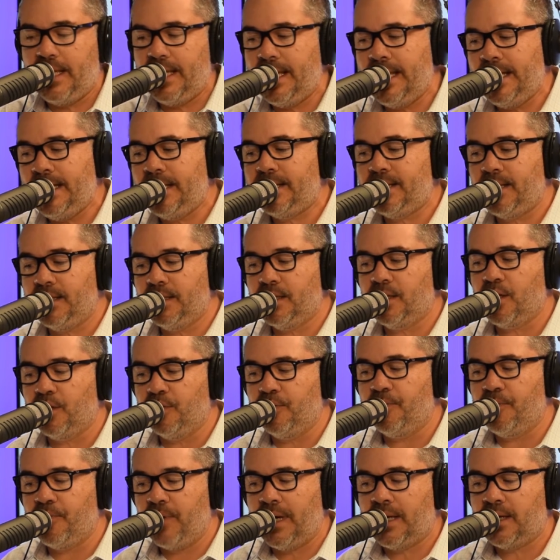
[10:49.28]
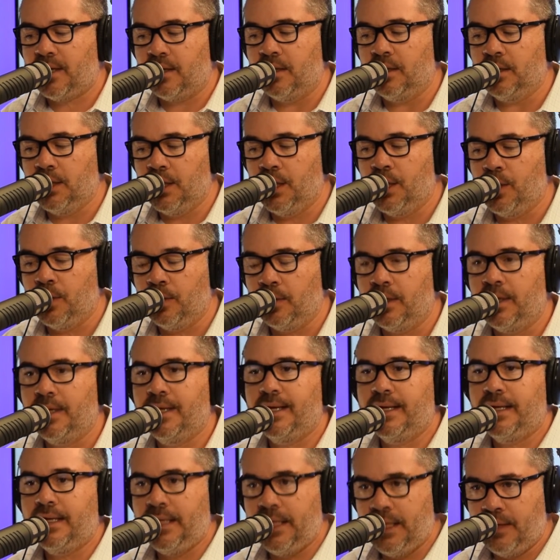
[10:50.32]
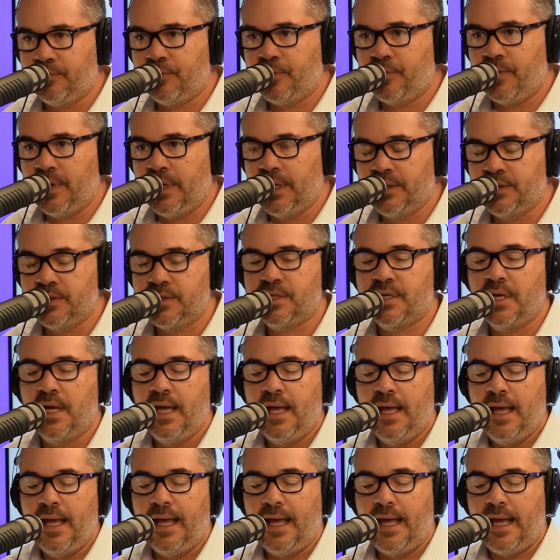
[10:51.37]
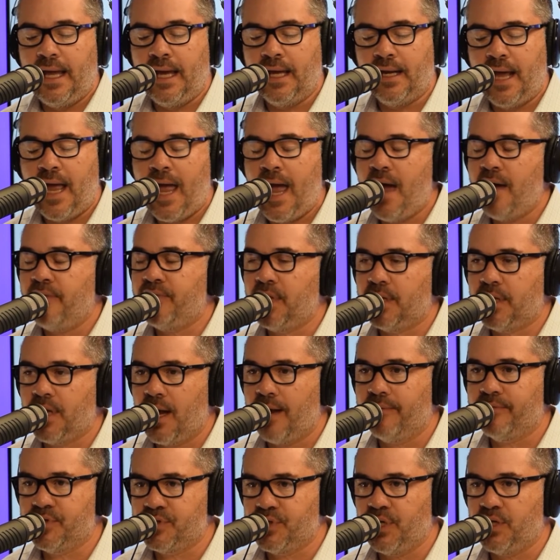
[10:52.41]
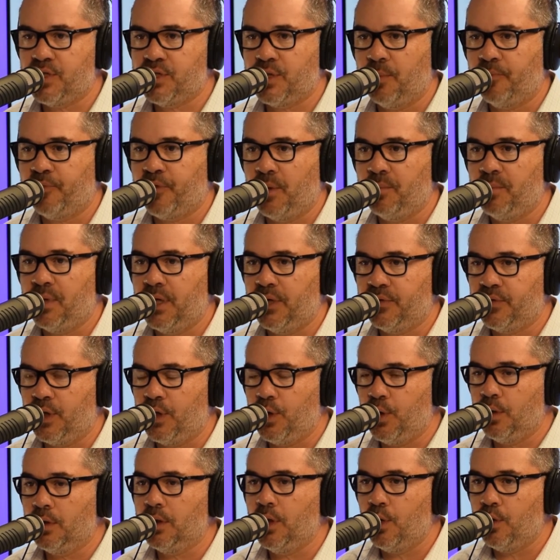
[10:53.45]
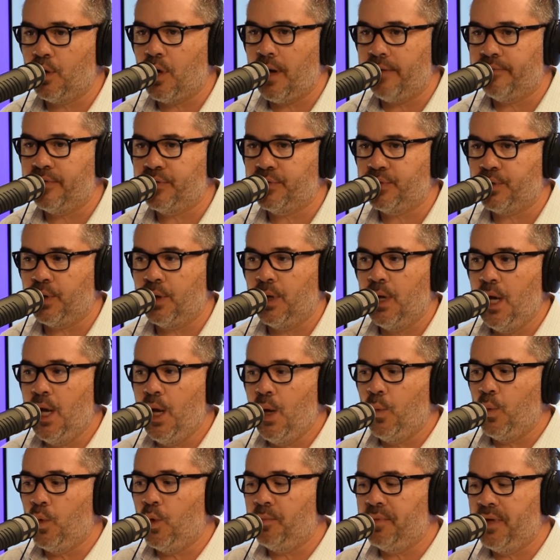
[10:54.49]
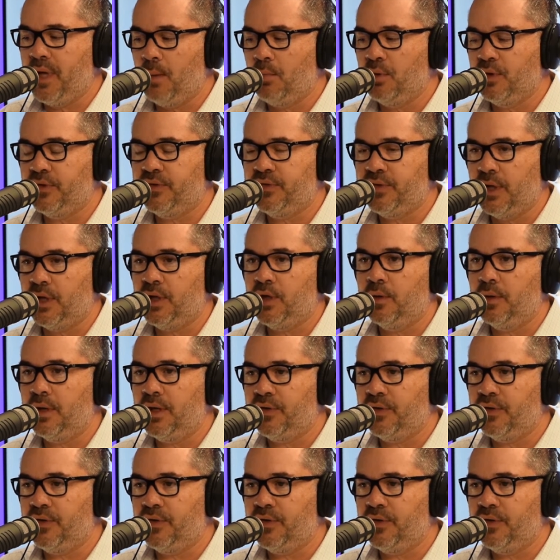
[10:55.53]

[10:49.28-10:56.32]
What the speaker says: anything that could affect the loan, gift funds, and have that conversation up front, because a good loan officer will be able to tell you